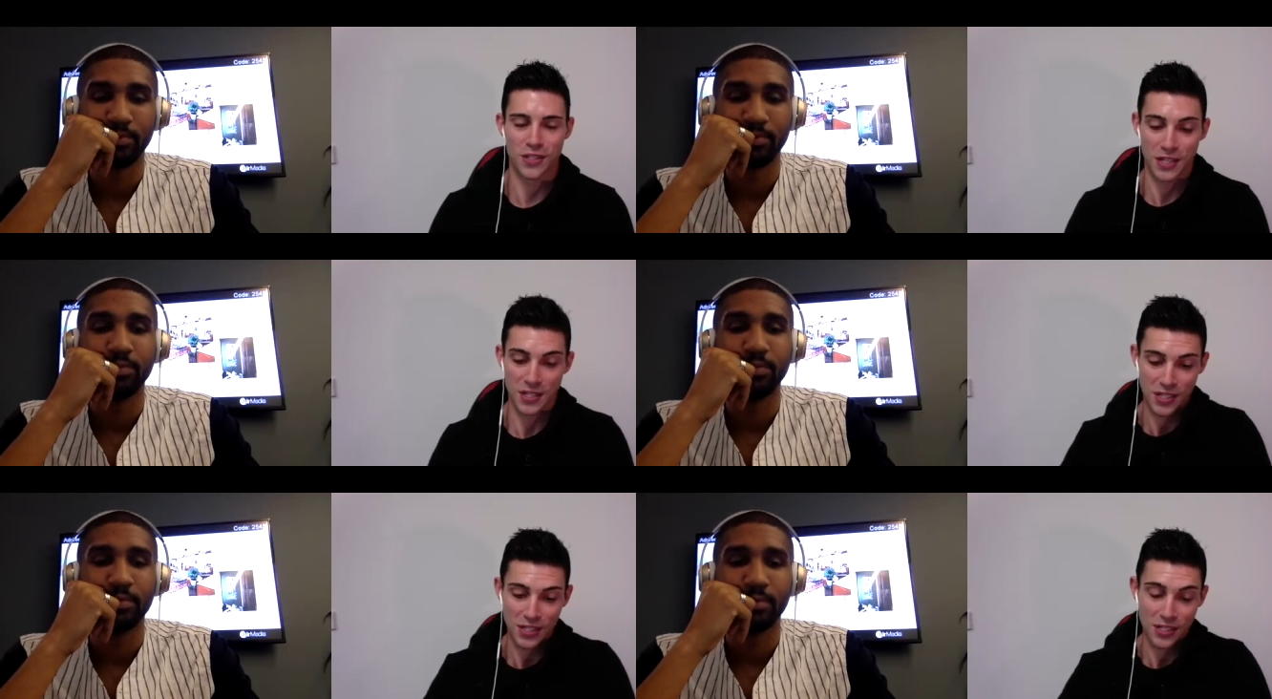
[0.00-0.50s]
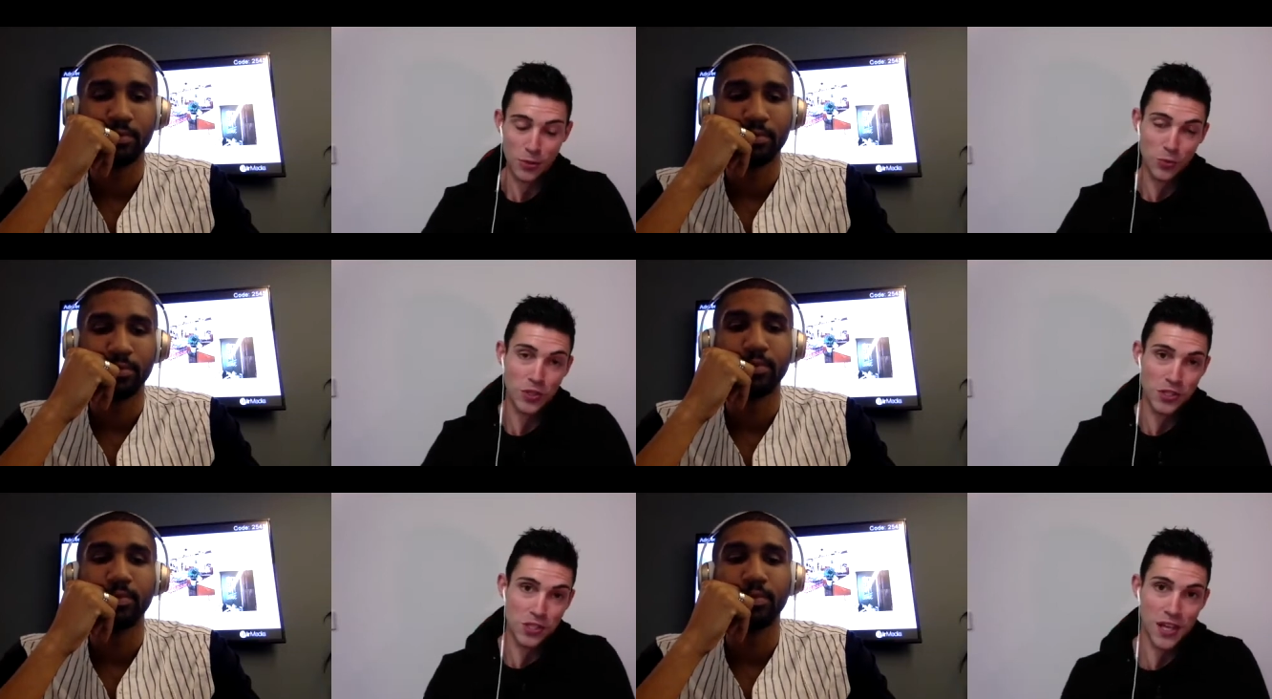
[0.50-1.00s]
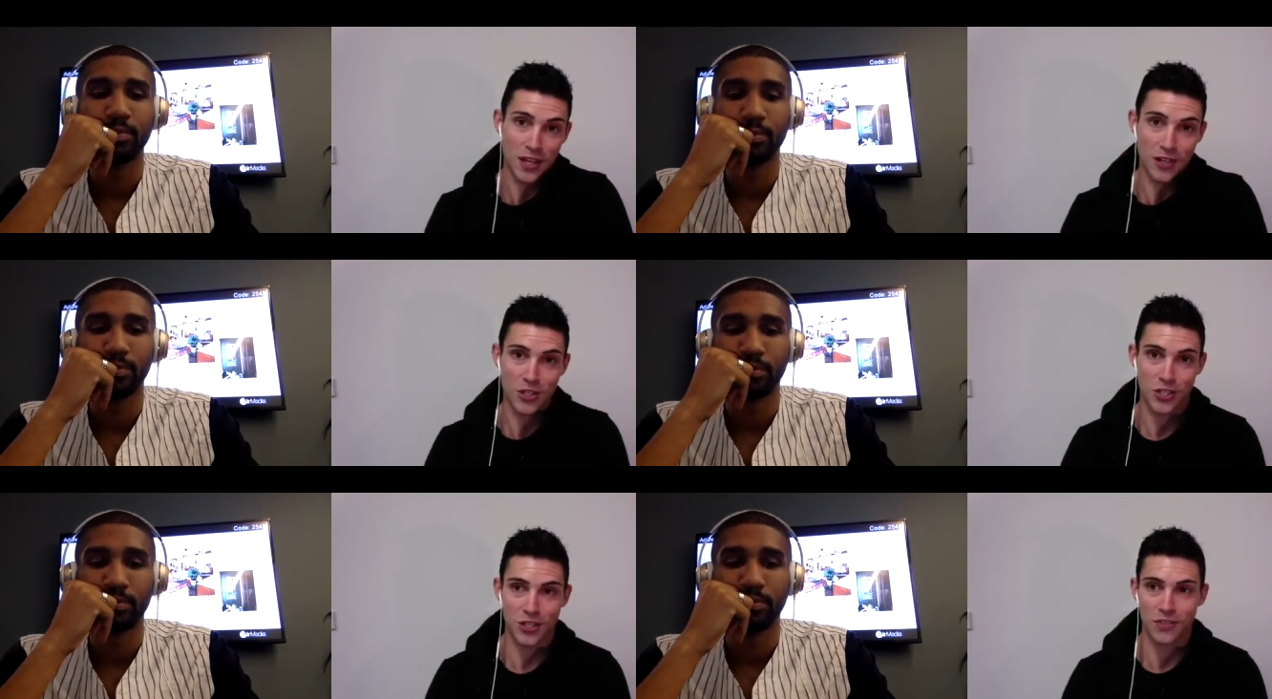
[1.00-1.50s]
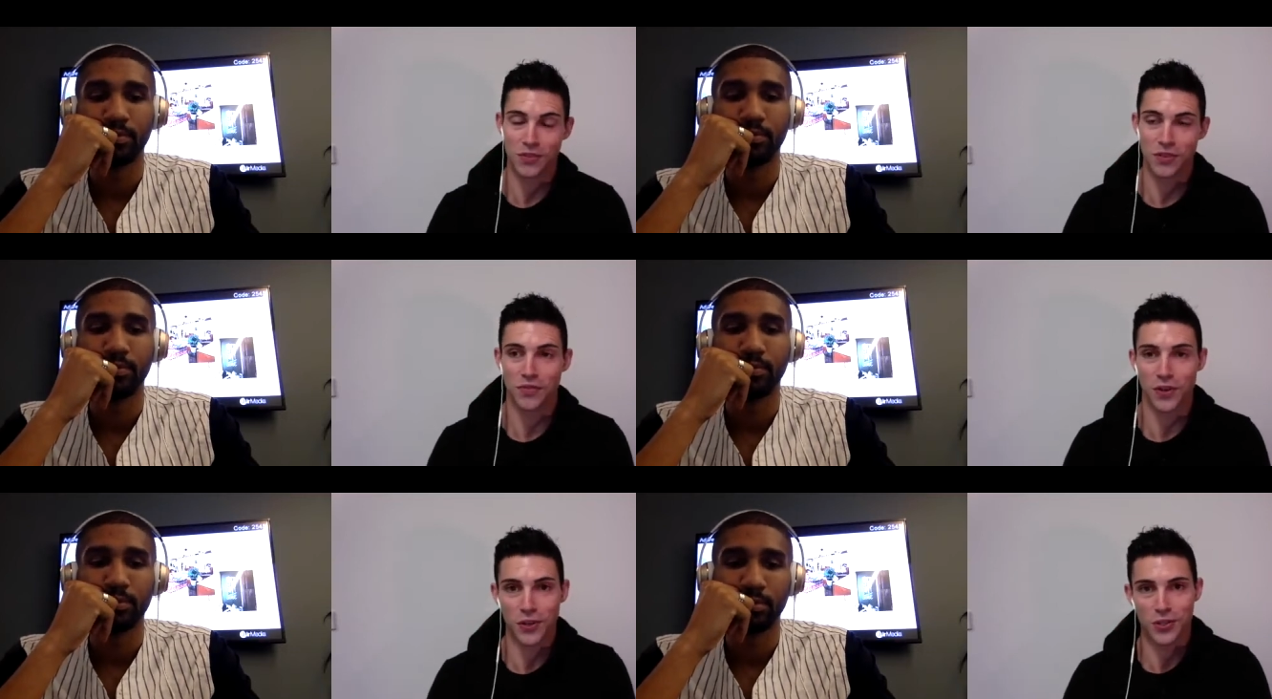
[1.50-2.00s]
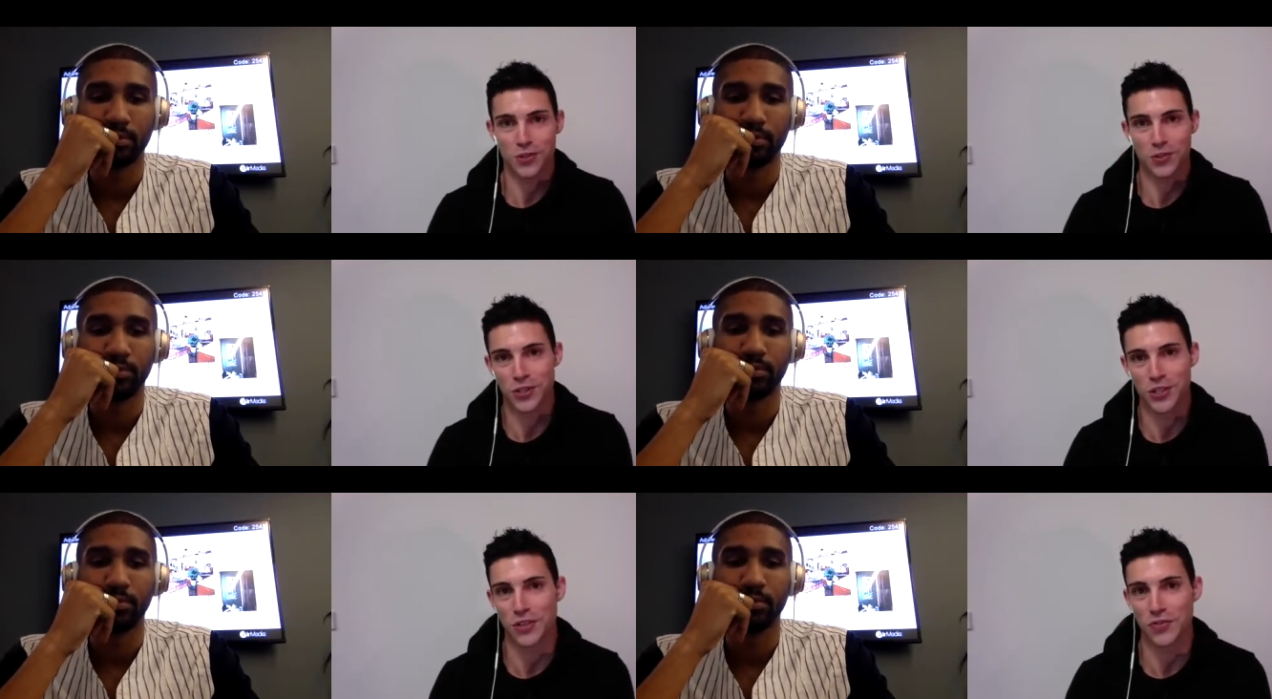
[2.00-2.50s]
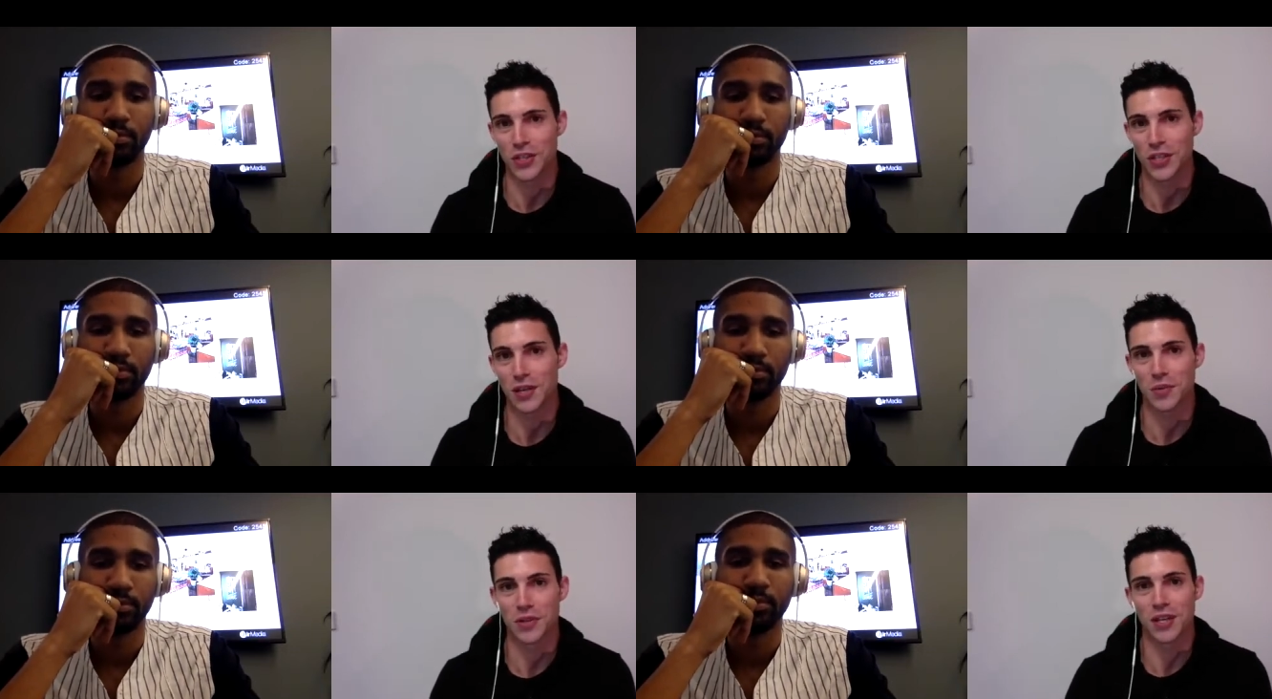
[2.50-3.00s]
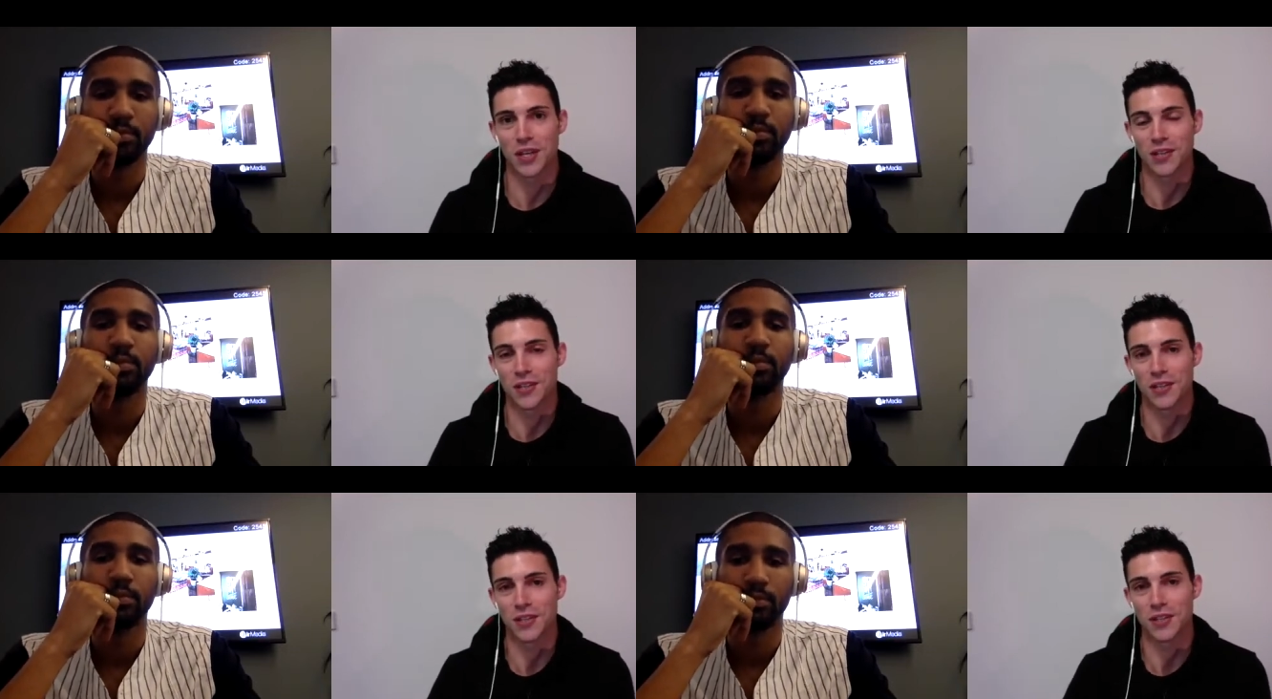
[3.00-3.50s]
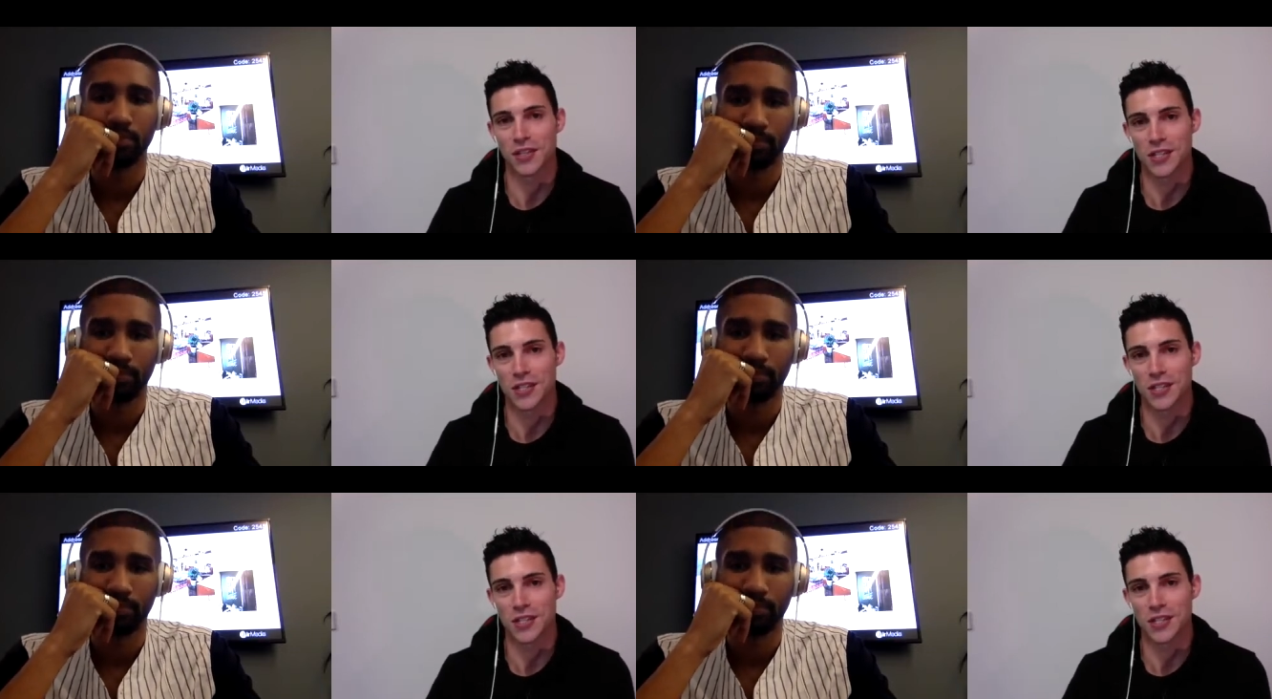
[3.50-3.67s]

Speaker 1: it's those little things you can achieve, and you focus on achieving them, and you know,